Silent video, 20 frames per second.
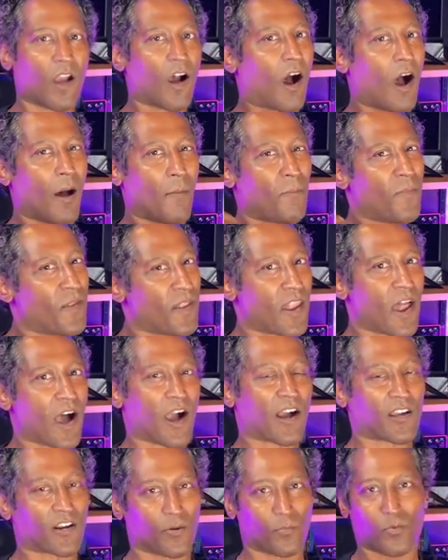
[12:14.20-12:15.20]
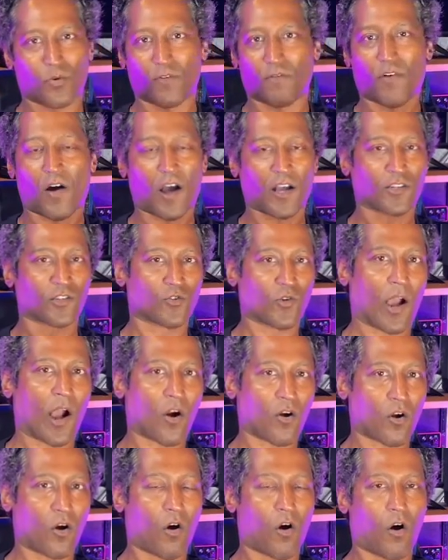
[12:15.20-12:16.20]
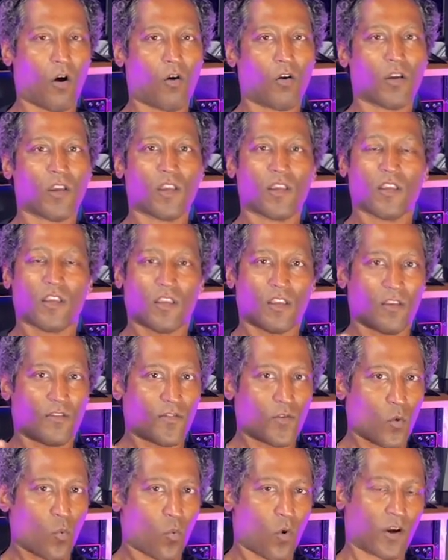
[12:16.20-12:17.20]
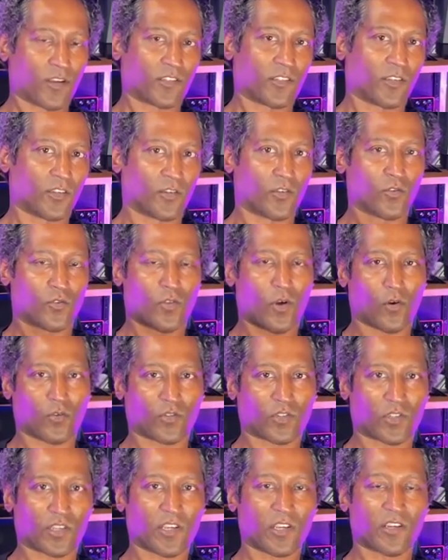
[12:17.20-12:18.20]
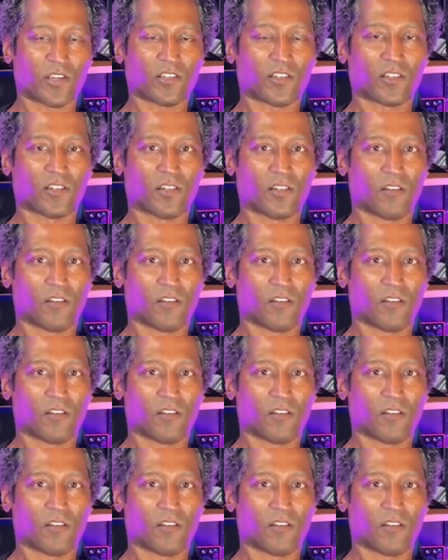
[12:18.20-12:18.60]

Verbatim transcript: I'm not going to provide you alcohol. If you want to do those things,